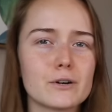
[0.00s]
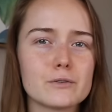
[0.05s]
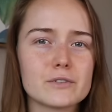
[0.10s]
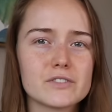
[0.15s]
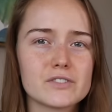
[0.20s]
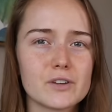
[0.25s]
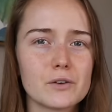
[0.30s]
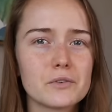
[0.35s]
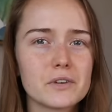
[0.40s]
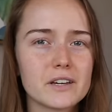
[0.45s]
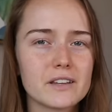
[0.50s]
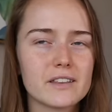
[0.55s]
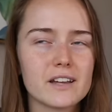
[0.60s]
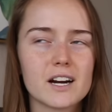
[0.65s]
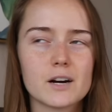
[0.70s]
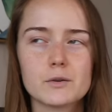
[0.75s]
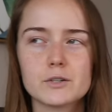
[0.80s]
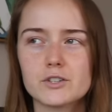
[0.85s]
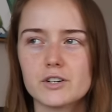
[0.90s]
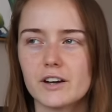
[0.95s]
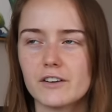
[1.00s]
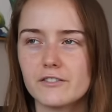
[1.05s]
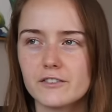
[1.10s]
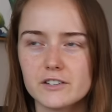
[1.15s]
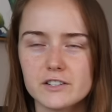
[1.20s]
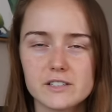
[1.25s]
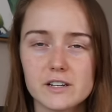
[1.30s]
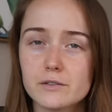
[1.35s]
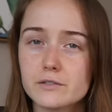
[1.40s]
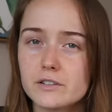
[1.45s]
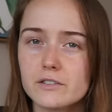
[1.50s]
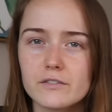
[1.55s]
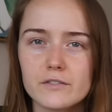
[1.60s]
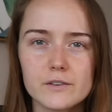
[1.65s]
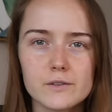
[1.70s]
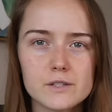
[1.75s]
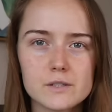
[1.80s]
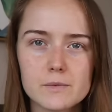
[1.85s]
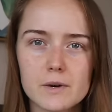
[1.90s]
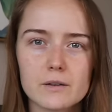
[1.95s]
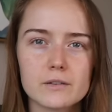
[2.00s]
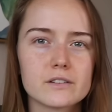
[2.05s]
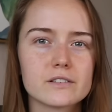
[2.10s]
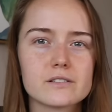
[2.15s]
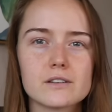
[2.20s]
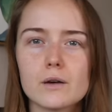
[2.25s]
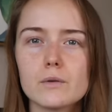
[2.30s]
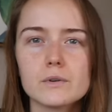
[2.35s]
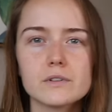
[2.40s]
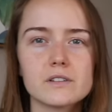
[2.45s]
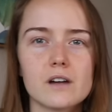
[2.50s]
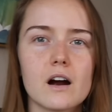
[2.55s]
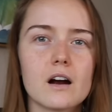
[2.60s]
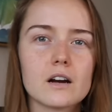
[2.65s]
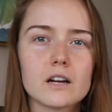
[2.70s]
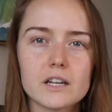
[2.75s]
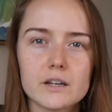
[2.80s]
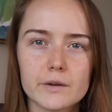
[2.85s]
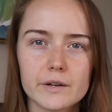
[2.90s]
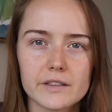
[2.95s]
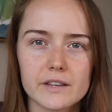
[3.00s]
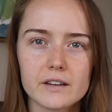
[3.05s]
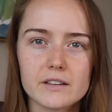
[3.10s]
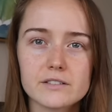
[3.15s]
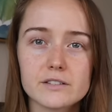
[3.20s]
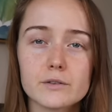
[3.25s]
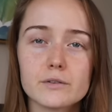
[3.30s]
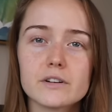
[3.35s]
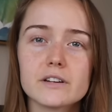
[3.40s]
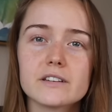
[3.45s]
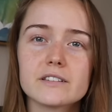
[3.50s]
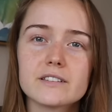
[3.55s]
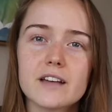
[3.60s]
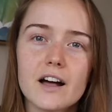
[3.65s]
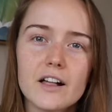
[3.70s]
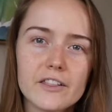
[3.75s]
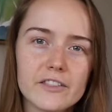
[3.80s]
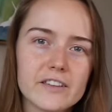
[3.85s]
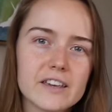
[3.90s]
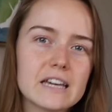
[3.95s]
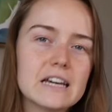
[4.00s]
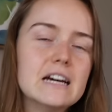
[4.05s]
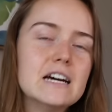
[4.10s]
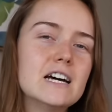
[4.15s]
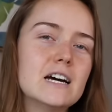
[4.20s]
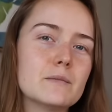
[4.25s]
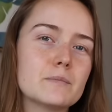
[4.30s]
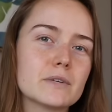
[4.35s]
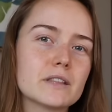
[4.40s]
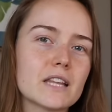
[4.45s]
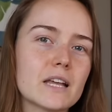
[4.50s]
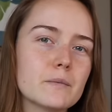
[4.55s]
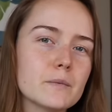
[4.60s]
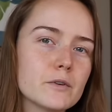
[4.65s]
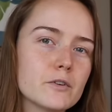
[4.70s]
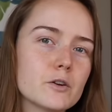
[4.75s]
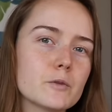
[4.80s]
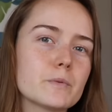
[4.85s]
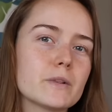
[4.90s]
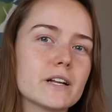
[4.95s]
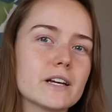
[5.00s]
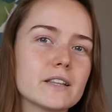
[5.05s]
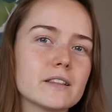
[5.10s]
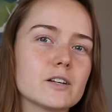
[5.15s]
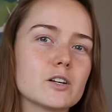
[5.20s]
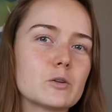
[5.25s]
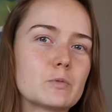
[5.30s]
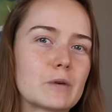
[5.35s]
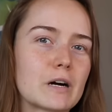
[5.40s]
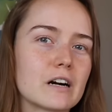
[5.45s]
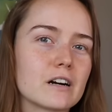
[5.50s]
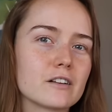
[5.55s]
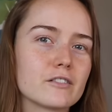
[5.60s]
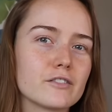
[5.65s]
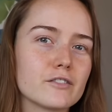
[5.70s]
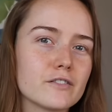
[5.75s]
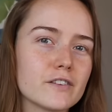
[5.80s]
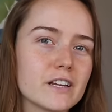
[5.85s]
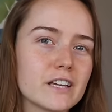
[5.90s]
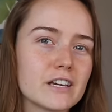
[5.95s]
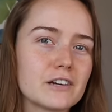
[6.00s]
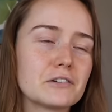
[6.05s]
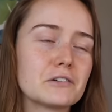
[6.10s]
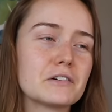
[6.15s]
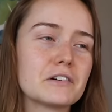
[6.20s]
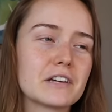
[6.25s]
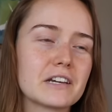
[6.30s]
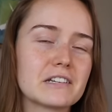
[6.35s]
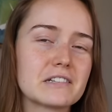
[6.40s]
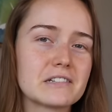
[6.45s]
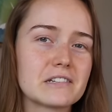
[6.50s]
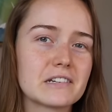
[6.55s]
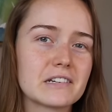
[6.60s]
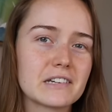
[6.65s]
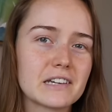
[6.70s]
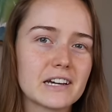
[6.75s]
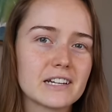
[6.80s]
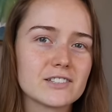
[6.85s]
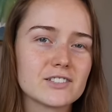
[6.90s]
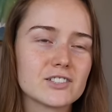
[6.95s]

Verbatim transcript: a soda in there, which at first I was confused about because no one's arguing that soda is healthy, but let me replay a little part of the video in case you didn't catch